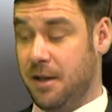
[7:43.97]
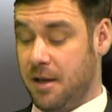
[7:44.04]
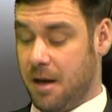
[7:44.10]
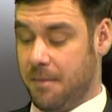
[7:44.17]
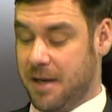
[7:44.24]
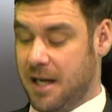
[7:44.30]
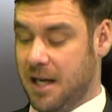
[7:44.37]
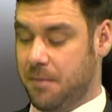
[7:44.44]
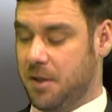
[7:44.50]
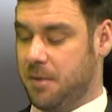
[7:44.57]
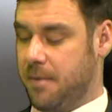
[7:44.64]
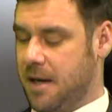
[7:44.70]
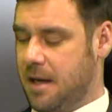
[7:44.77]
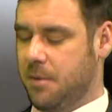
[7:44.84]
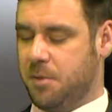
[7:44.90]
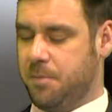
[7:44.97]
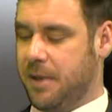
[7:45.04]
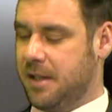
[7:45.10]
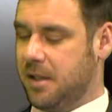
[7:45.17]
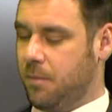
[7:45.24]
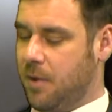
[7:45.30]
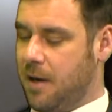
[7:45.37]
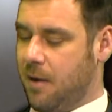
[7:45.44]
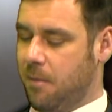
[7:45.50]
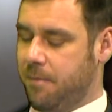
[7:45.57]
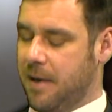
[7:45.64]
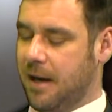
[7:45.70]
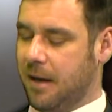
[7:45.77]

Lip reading: I mean, he was beaten well back.